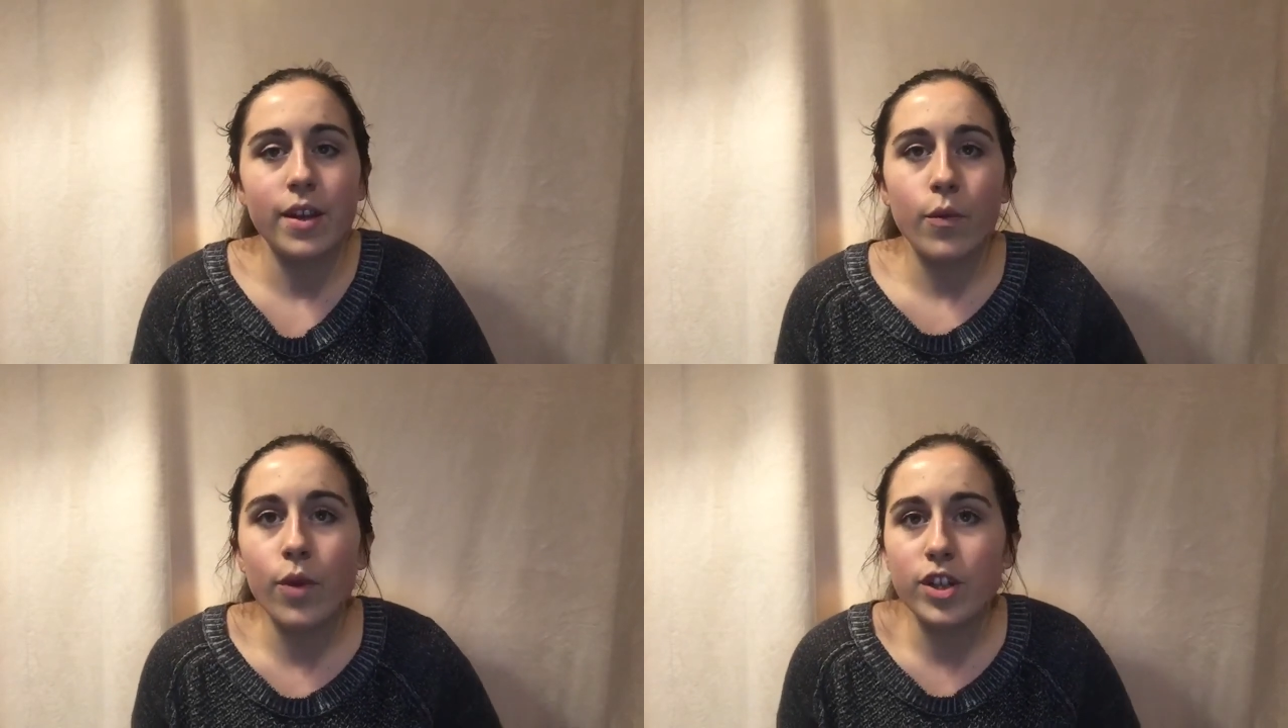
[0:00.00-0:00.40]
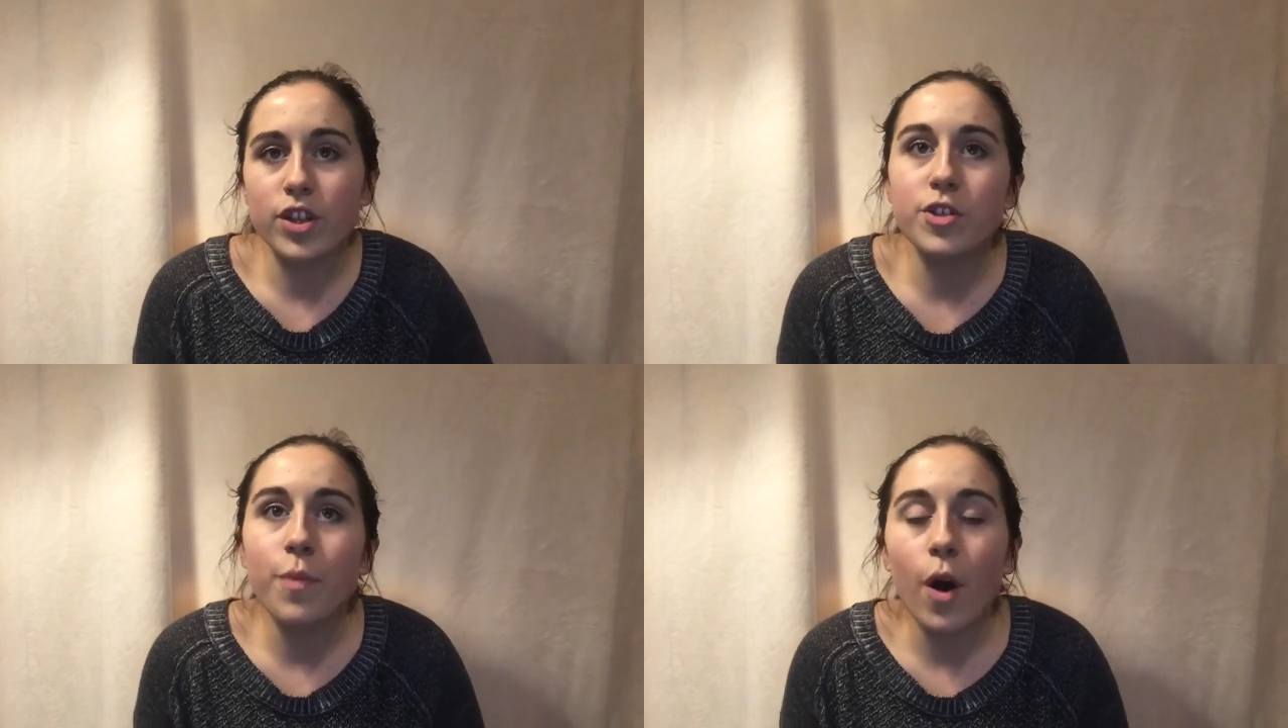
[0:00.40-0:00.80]
which
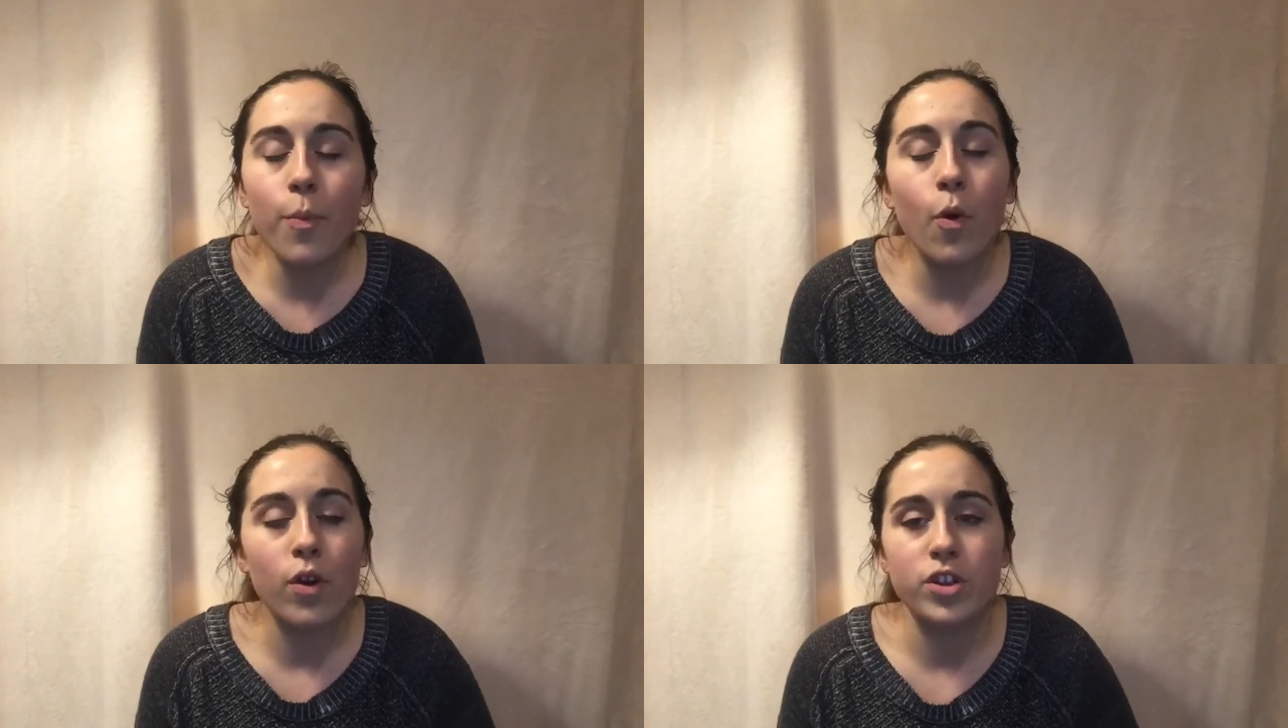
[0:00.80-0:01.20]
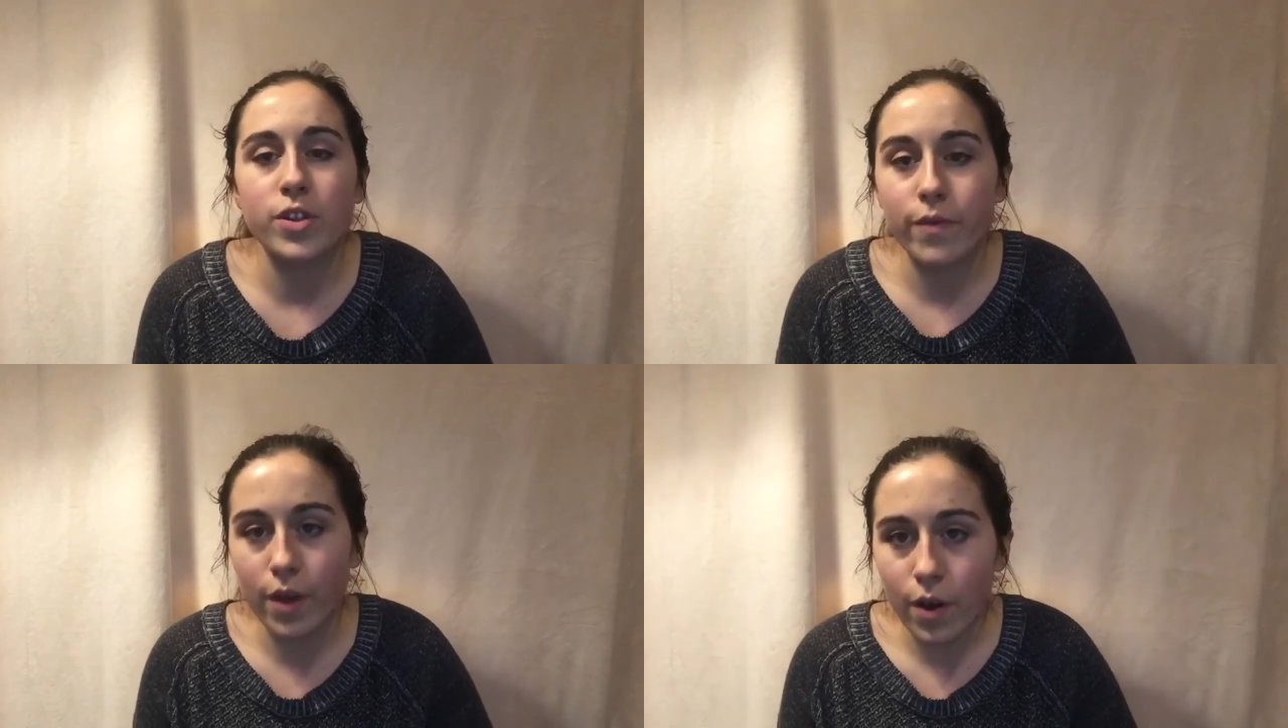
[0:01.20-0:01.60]
a small
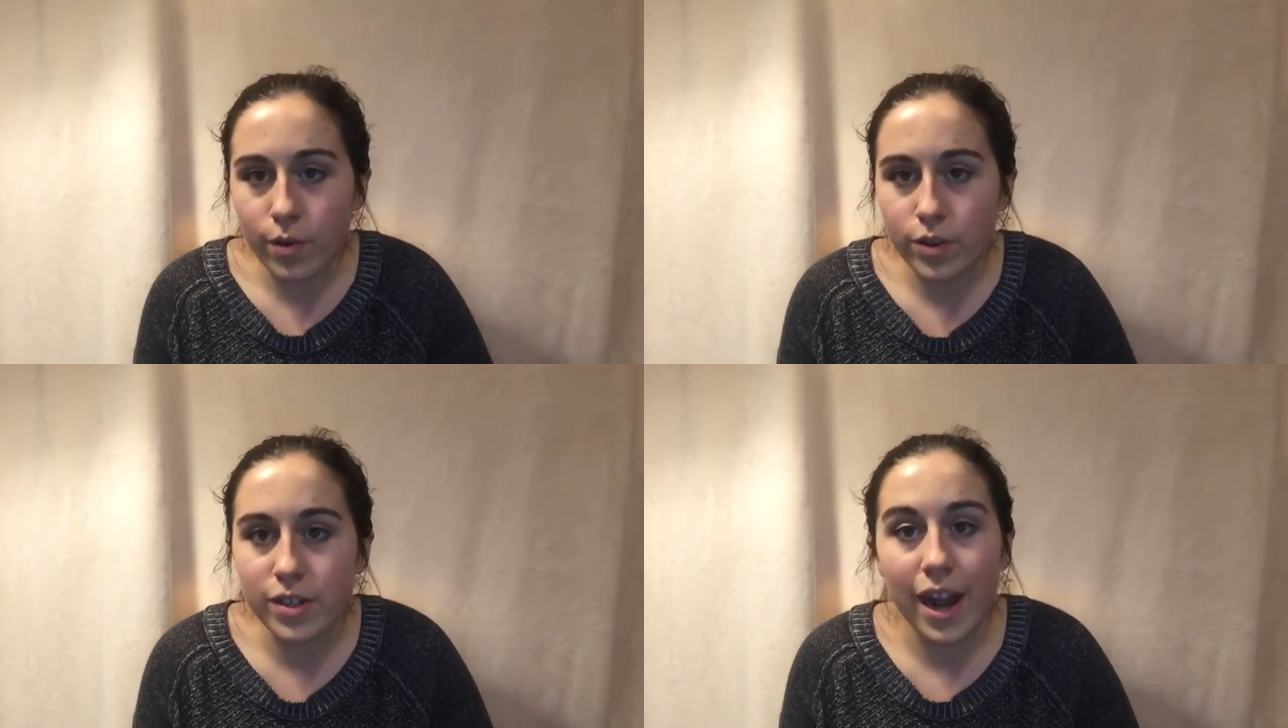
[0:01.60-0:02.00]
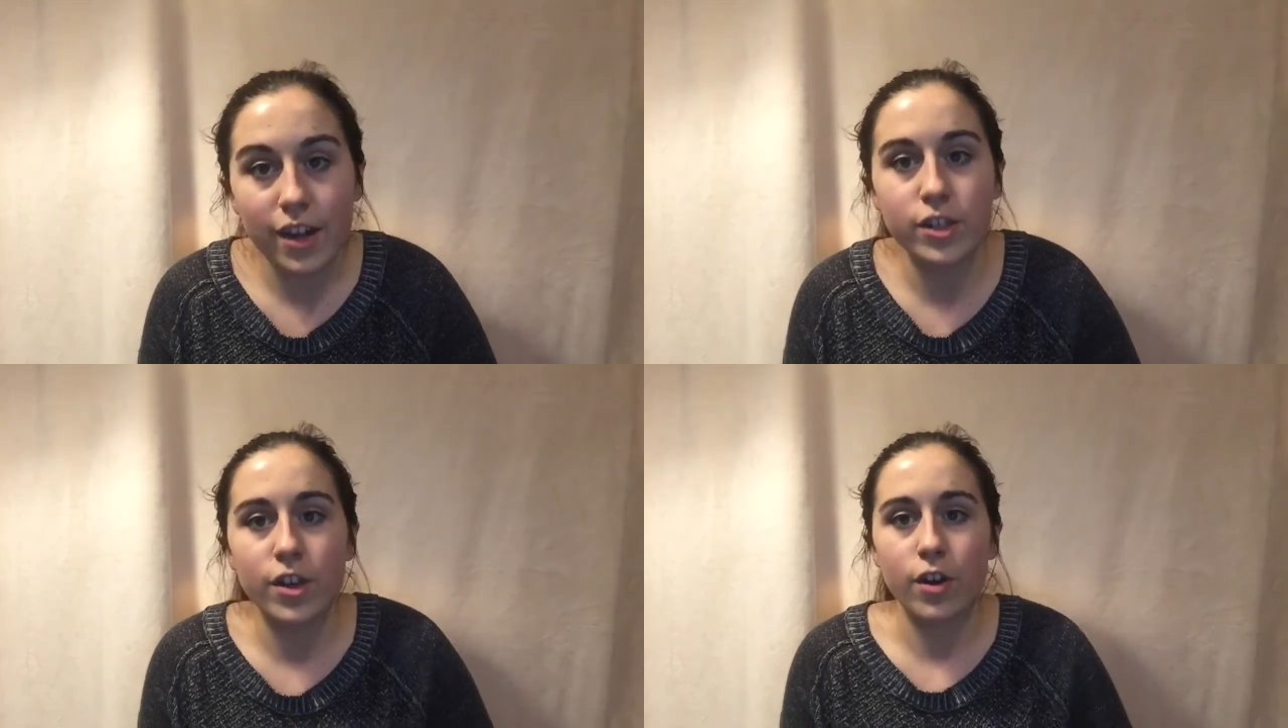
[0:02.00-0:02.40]
portion of those could
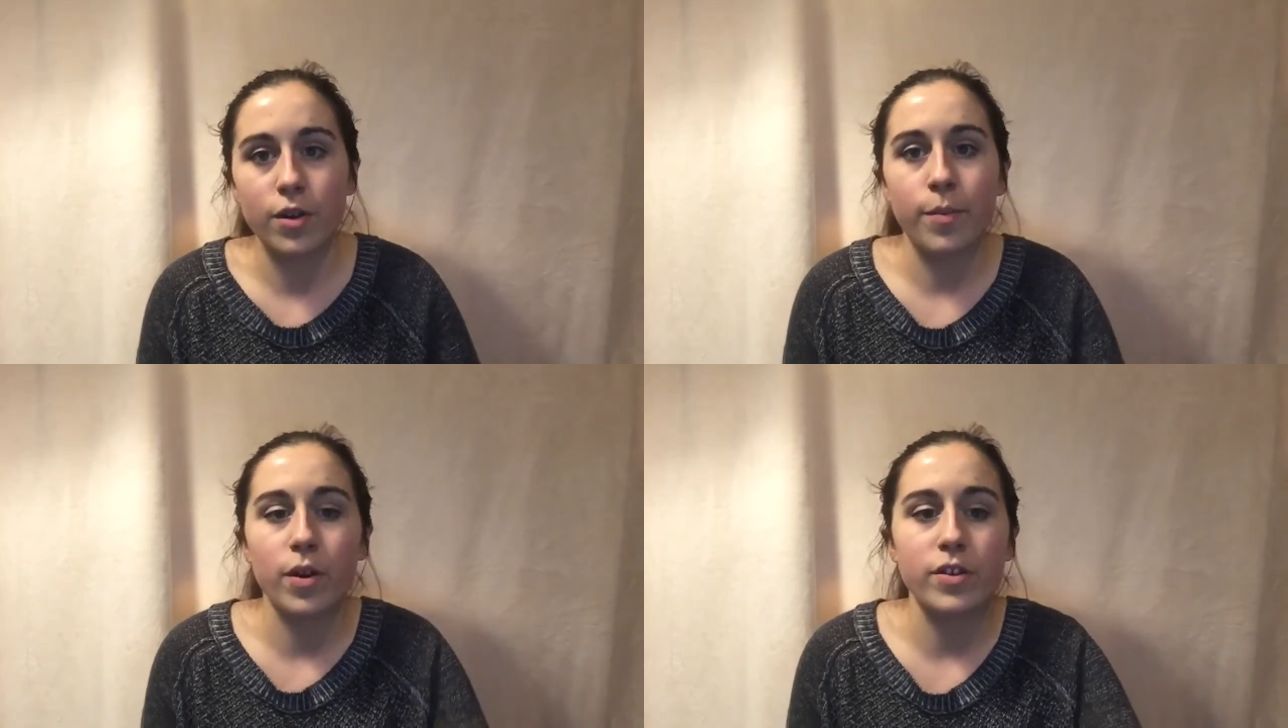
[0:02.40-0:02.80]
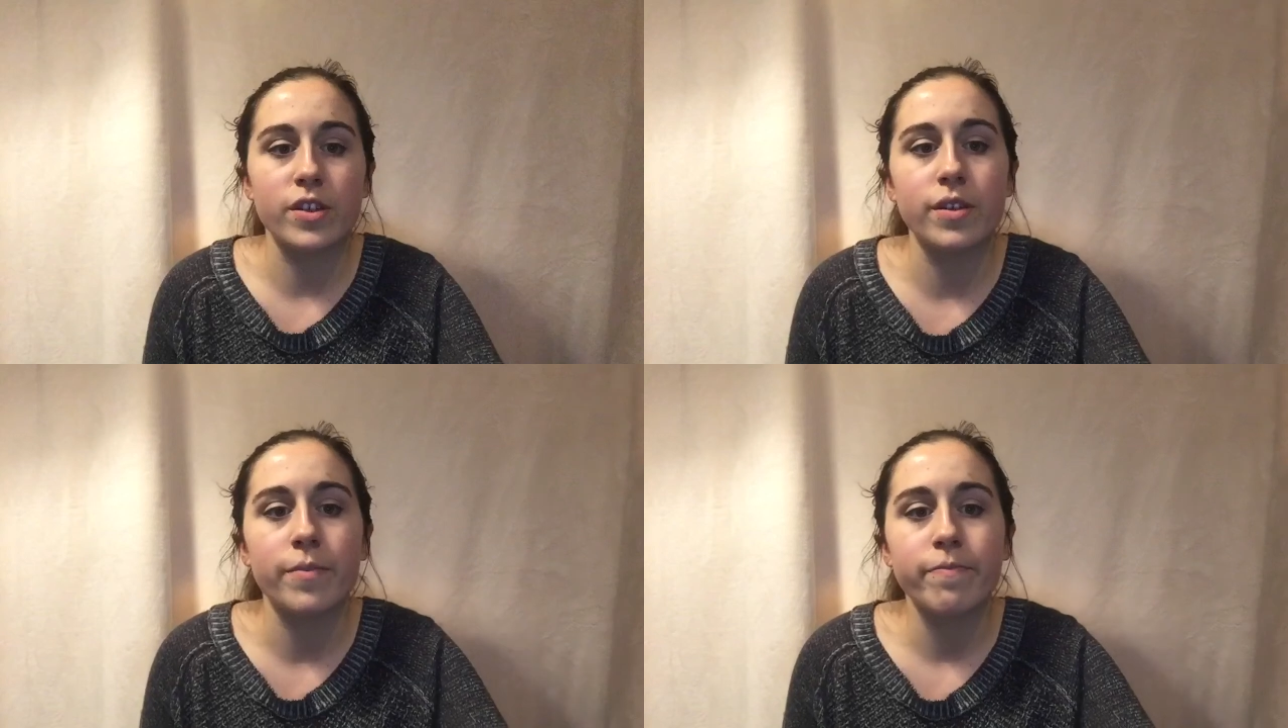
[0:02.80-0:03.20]
actually hurt a
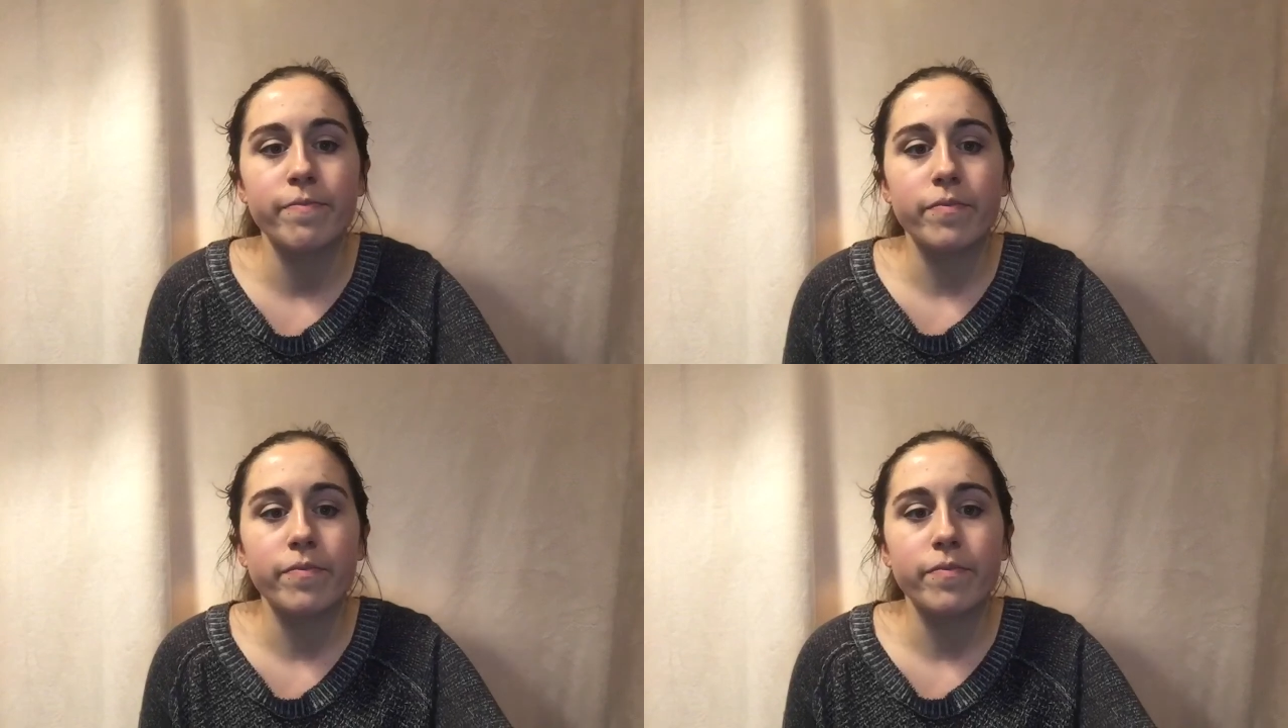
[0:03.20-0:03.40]
person.